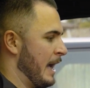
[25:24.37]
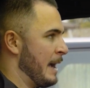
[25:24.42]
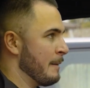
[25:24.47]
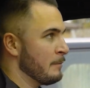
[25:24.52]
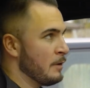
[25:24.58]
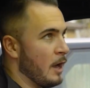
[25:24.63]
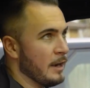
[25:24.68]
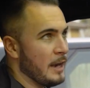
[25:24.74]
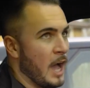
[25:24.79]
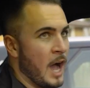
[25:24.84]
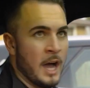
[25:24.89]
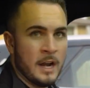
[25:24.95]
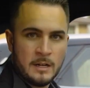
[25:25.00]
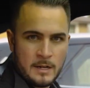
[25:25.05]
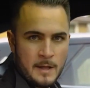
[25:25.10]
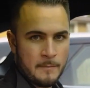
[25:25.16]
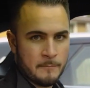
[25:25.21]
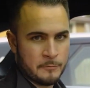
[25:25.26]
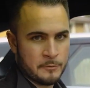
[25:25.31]
I'm not
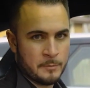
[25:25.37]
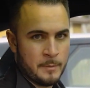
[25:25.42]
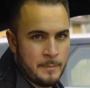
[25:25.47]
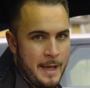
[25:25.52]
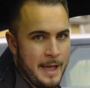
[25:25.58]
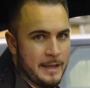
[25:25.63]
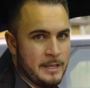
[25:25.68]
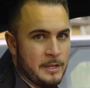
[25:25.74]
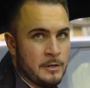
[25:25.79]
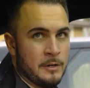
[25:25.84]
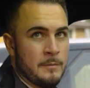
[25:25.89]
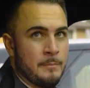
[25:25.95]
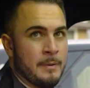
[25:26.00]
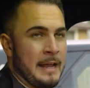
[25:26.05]
uncomfortable back here,